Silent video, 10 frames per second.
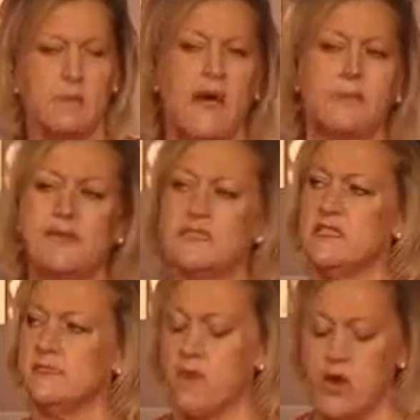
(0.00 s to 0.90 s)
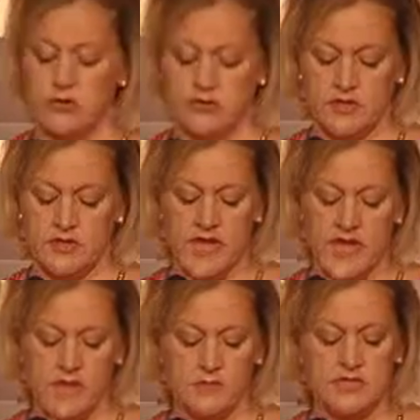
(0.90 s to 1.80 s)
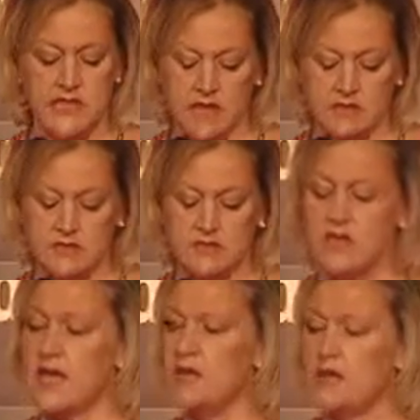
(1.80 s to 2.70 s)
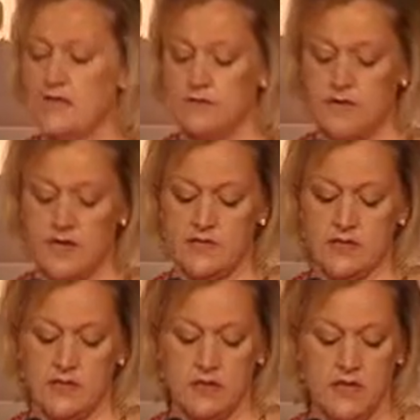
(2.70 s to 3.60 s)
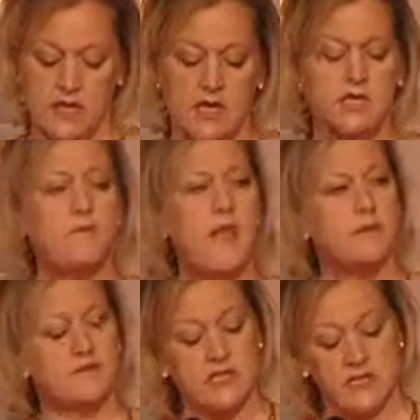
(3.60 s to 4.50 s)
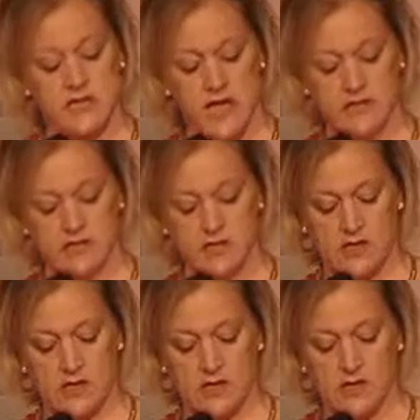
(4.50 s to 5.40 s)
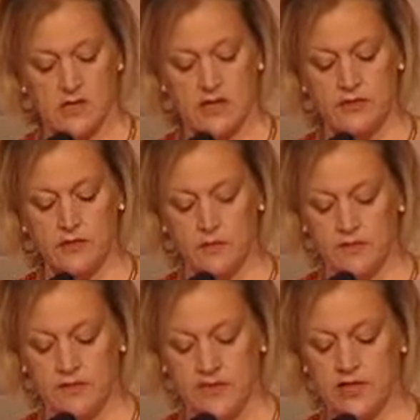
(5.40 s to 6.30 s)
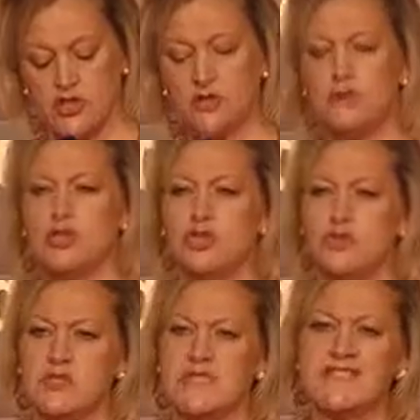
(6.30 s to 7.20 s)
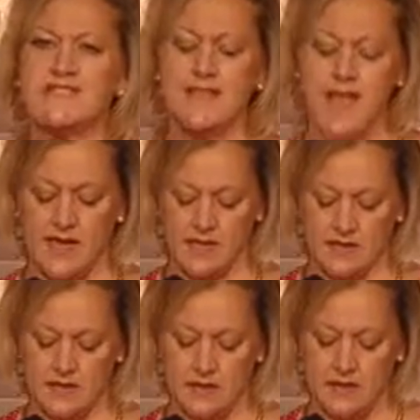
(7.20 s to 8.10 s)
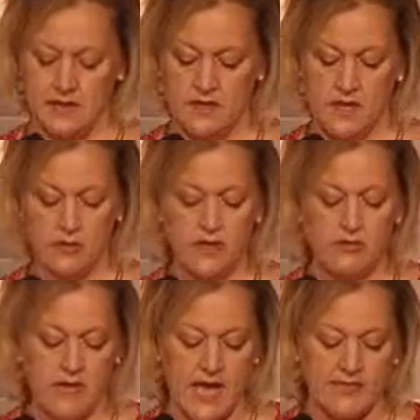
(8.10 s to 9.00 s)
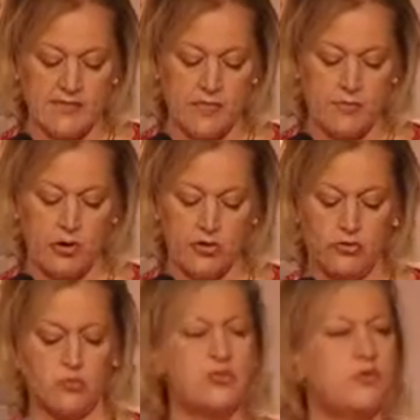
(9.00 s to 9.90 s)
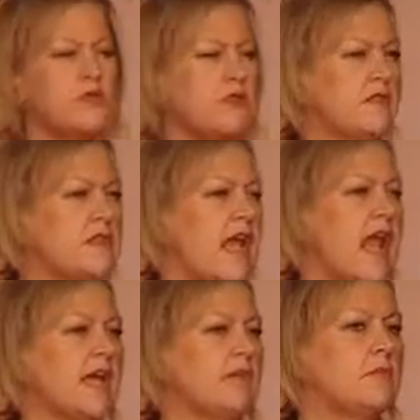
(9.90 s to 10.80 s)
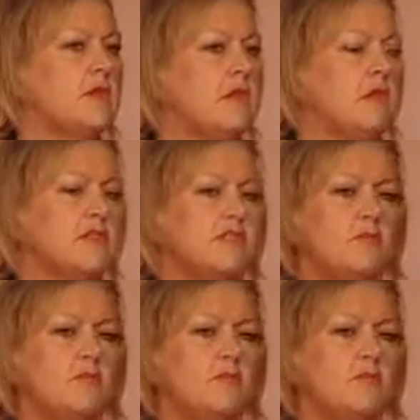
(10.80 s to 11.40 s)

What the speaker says: My business partner at the time, a talented technical innovator, developed a detector and through innovation reduced its size, and we created a product which was at the time the